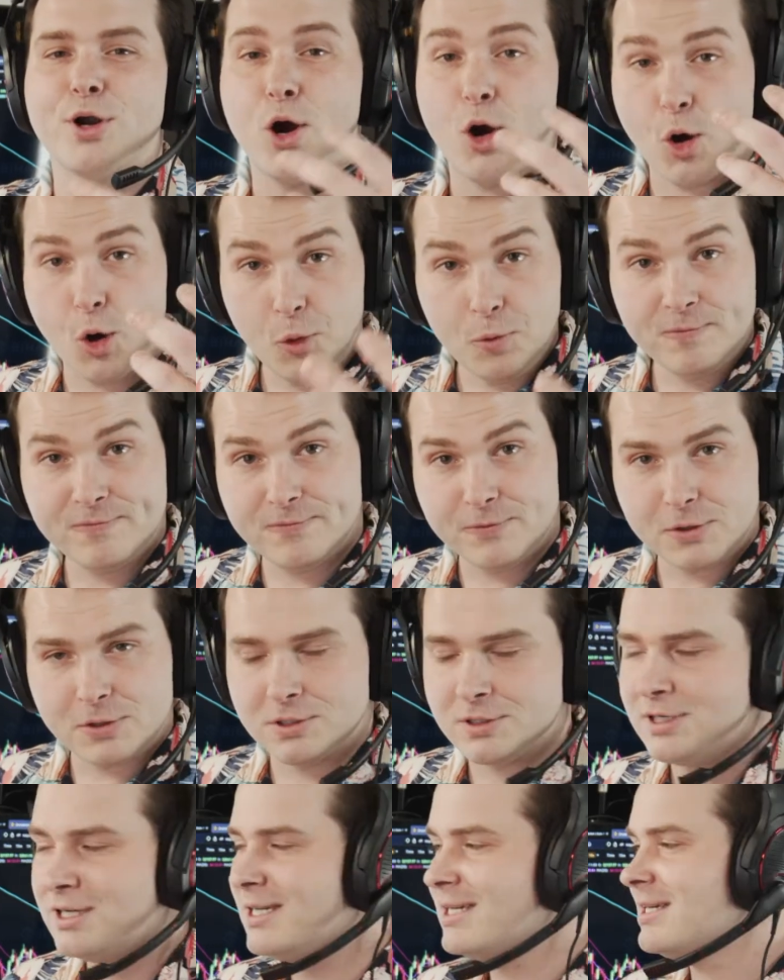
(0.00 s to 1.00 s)

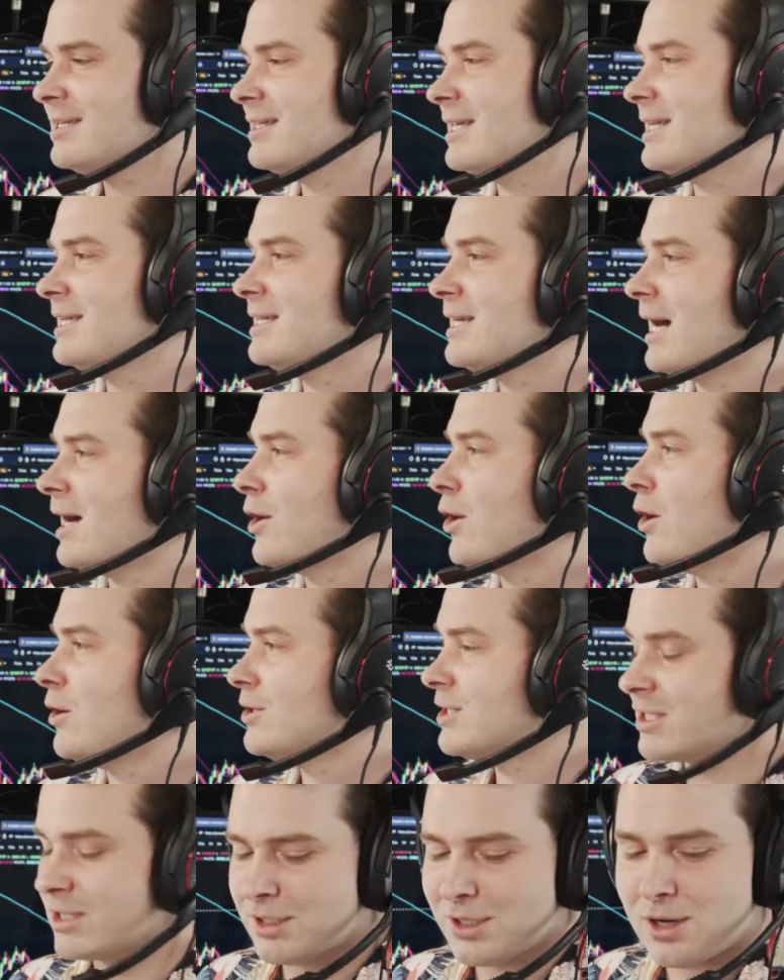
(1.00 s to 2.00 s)
hopeful that not
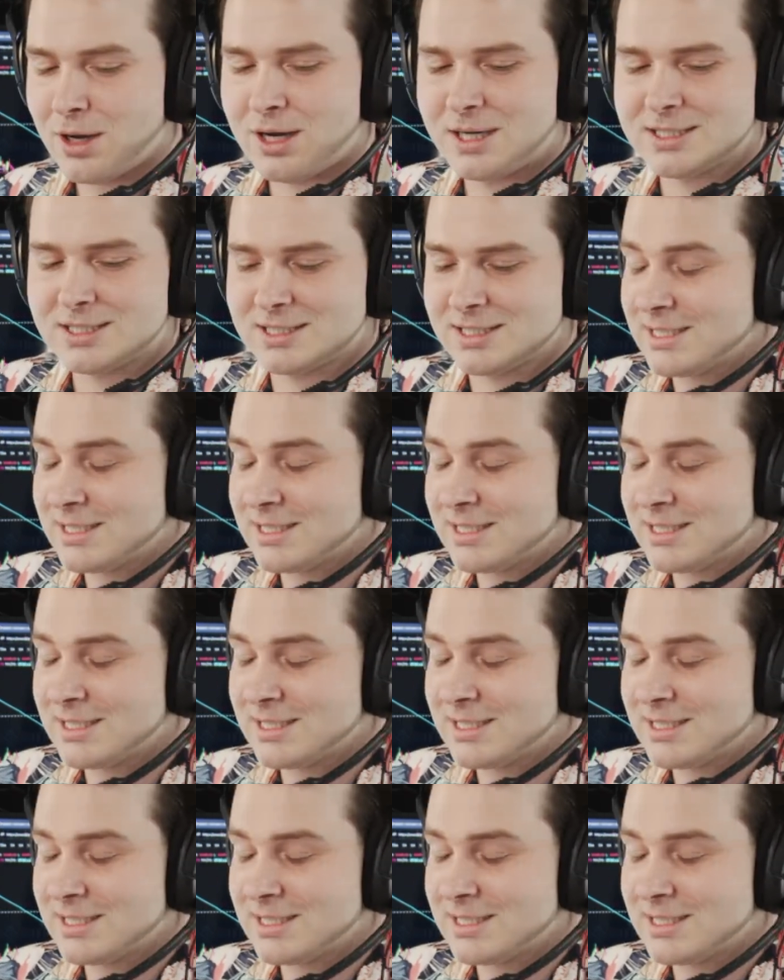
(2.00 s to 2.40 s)
all is lost.